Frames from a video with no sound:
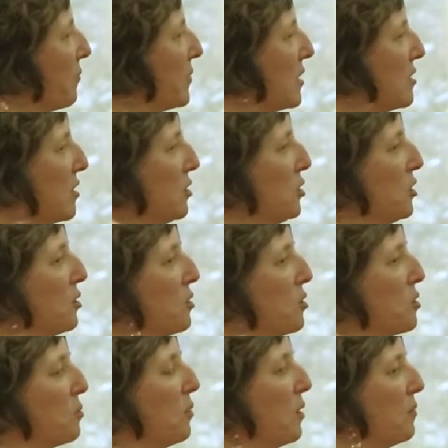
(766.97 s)
these
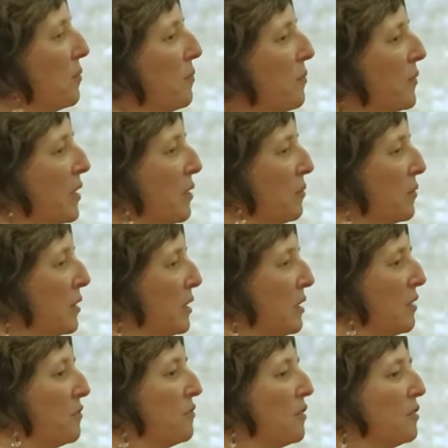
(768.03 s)
issues, what we
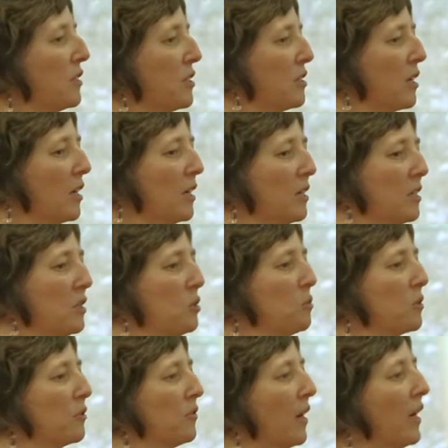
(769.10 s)
have focused on is
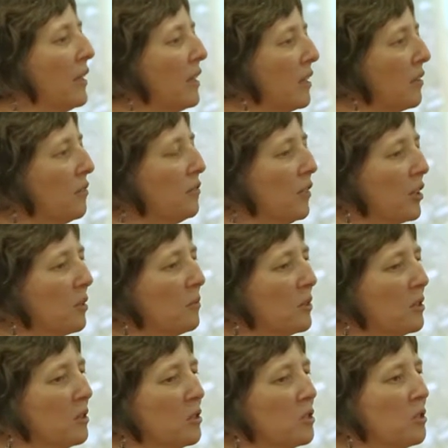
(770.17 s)
providing
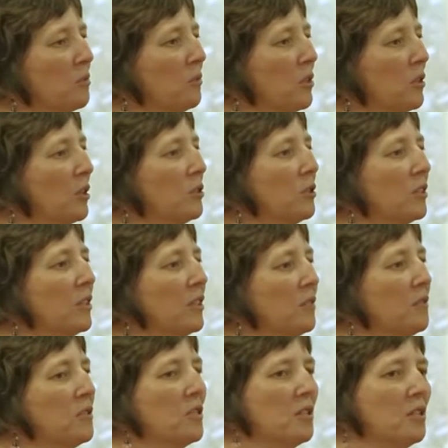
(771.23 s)
farmers with
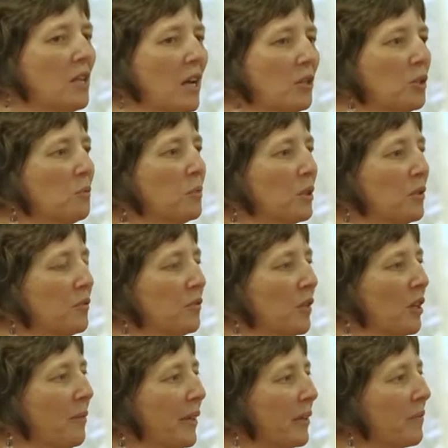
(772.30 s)
alternatives to slash and burn
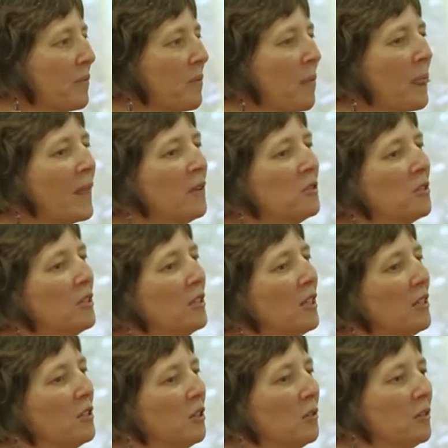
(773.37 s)
farming so that
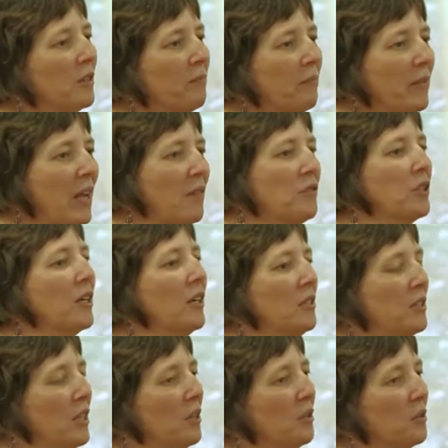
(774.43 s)
they don't have to
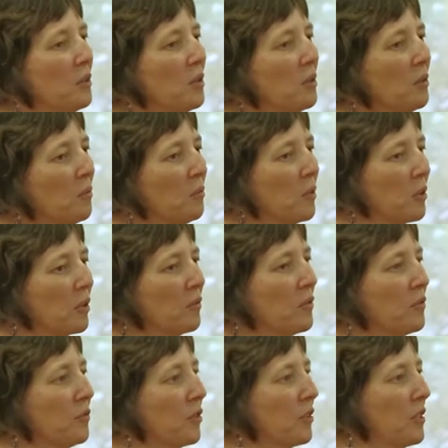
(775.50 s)
cut down more of
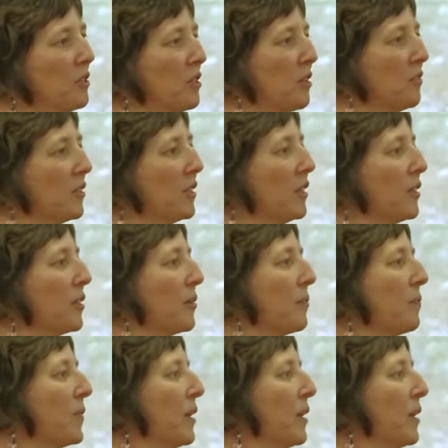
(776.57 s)
the forest every year.